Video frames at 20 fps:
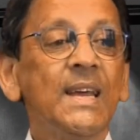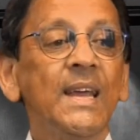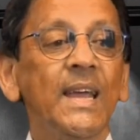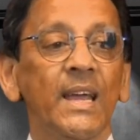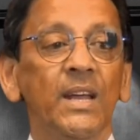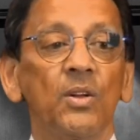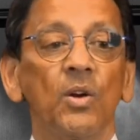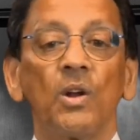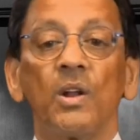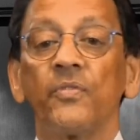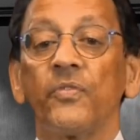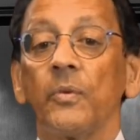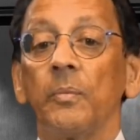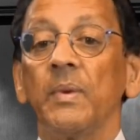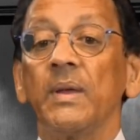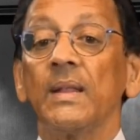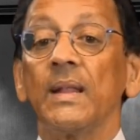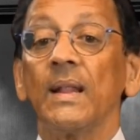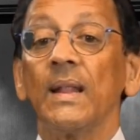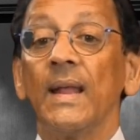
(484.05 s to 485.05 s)
in order for
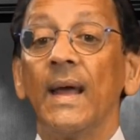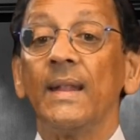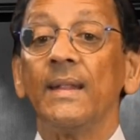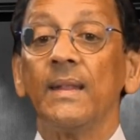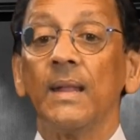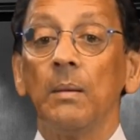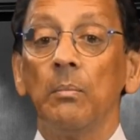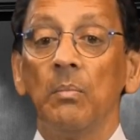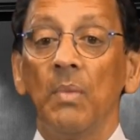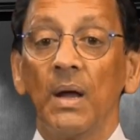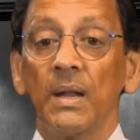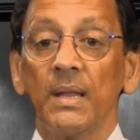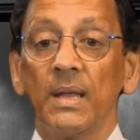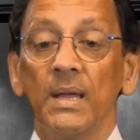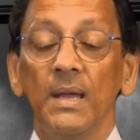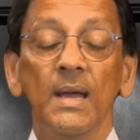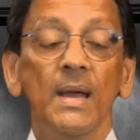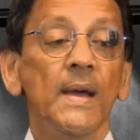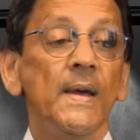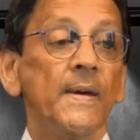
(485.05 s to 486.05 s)
me to lend them
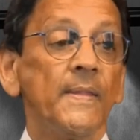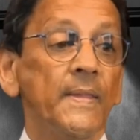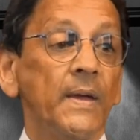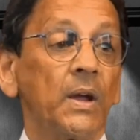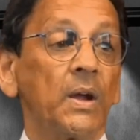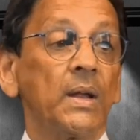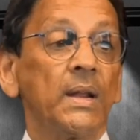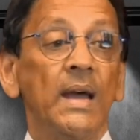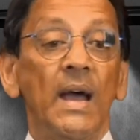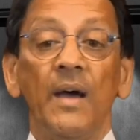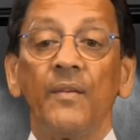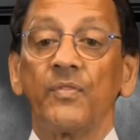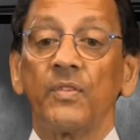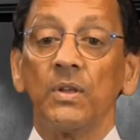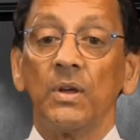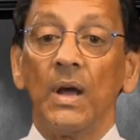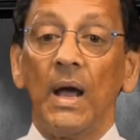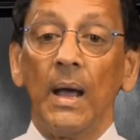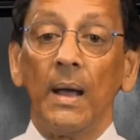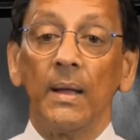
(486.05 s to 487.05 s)
money, they're going to have
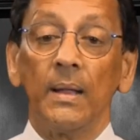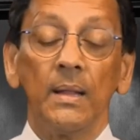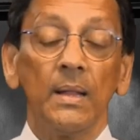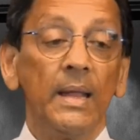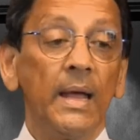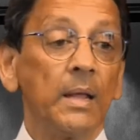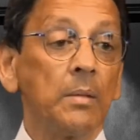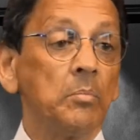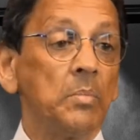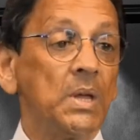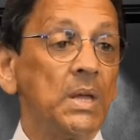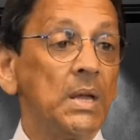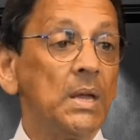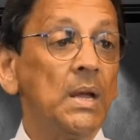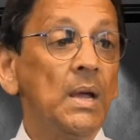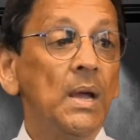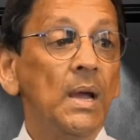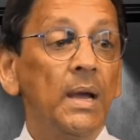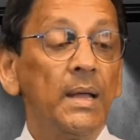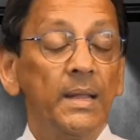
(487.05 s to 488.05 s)

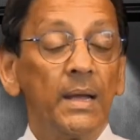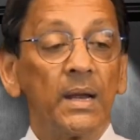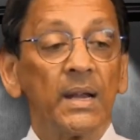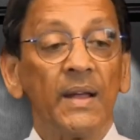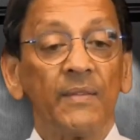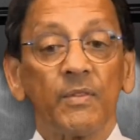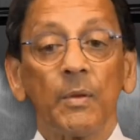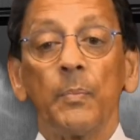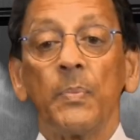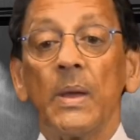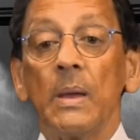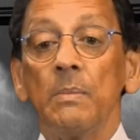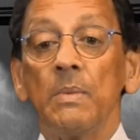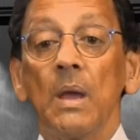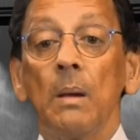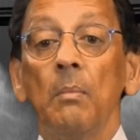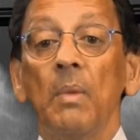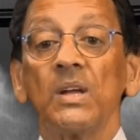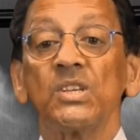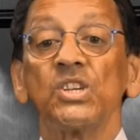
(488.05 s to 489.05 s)
to pay me
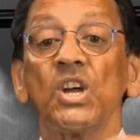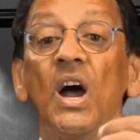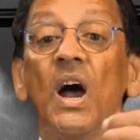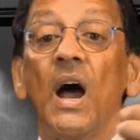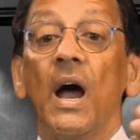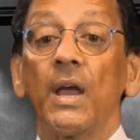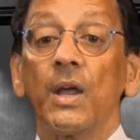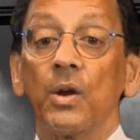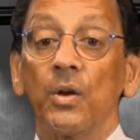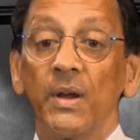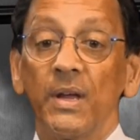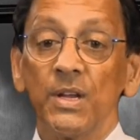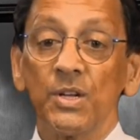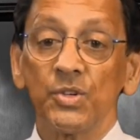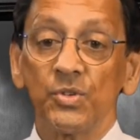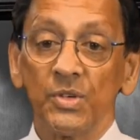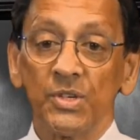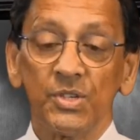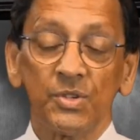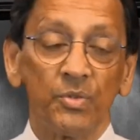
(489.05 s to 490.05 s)
a much higher
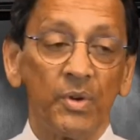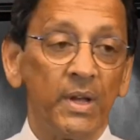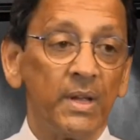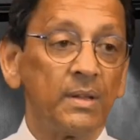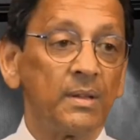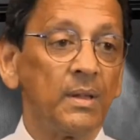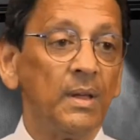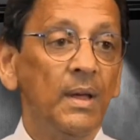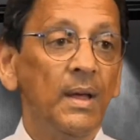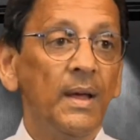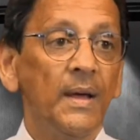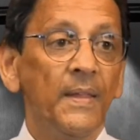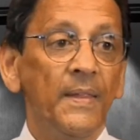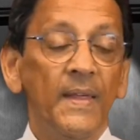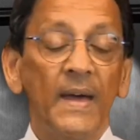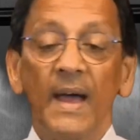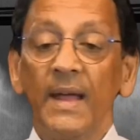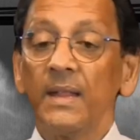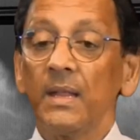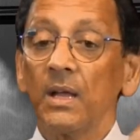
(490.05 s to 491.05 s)
interest rate
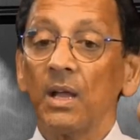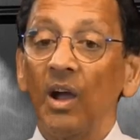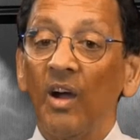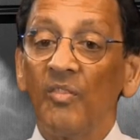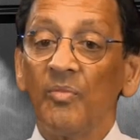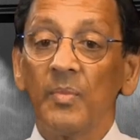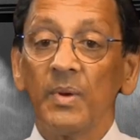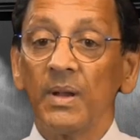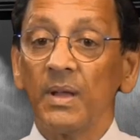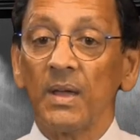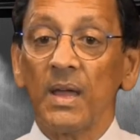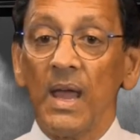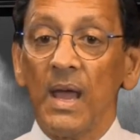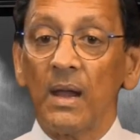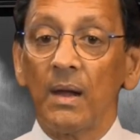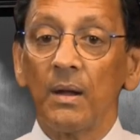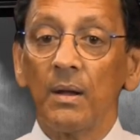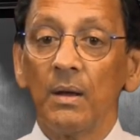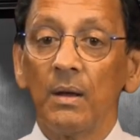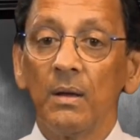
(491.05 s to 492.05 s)
than the government of
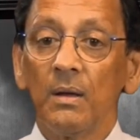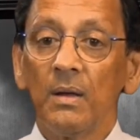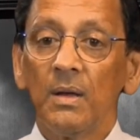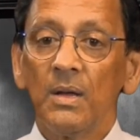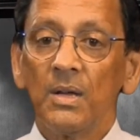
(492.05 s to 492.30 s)
Canada.